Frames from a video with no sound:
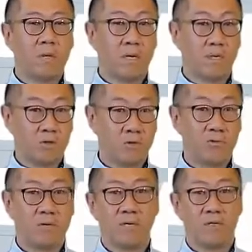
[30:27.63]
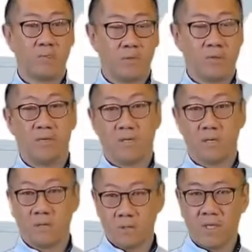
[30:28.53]
children are exposed
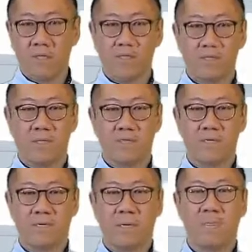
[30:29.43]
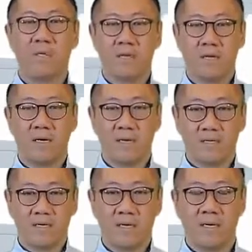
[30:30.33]
to, okay, this is a company that
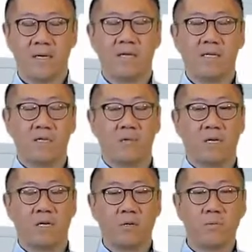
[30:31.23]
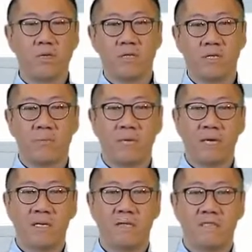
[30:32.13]
actually engages with our community
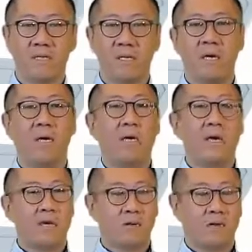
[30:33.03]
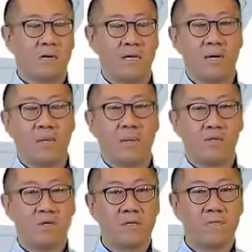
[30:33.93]
proactively and look at that
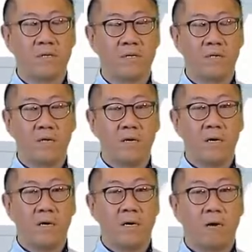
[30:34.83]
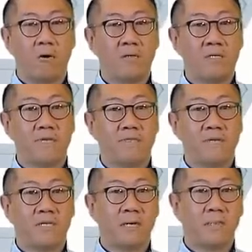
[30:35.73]
positively? Or is it,
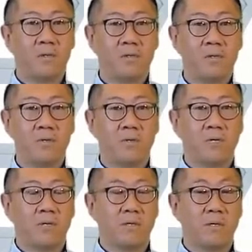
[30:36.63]
for example, to do with